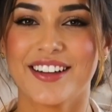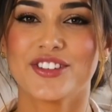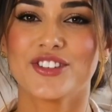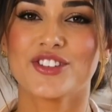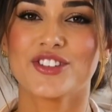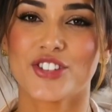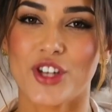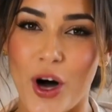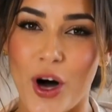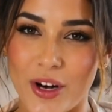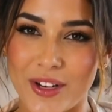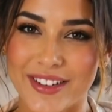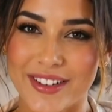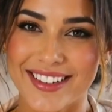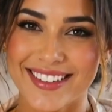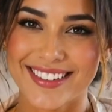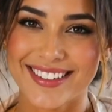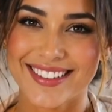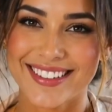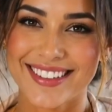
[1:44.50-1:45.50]
The
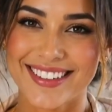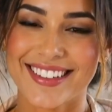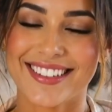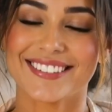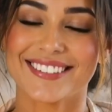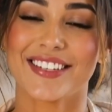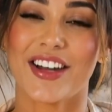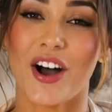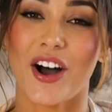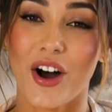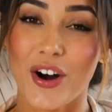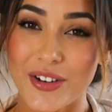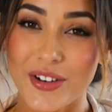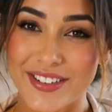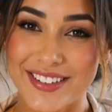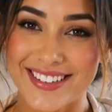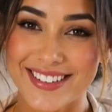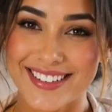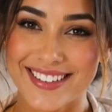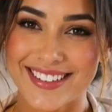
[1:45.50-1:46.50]
chocolate is the
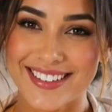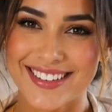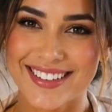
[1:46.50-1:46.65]
heart,